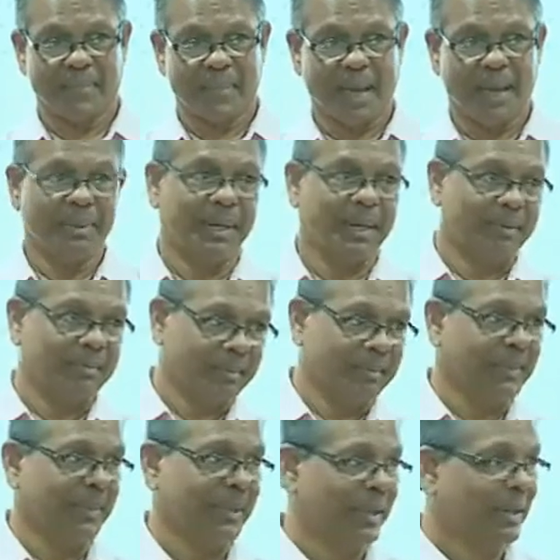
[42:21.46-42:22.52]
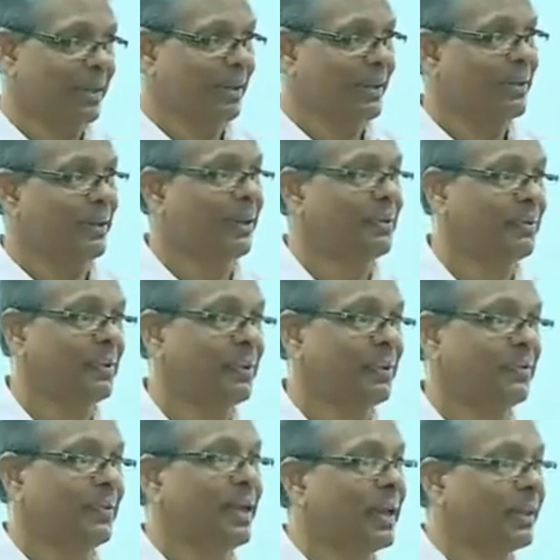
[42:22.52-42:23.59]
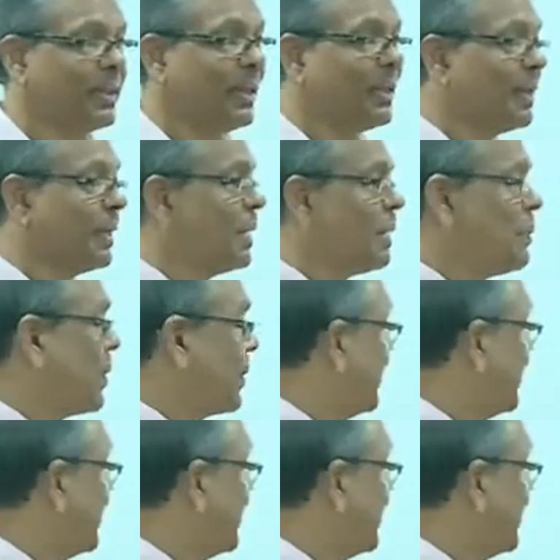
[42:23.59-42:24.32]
If we are thinking about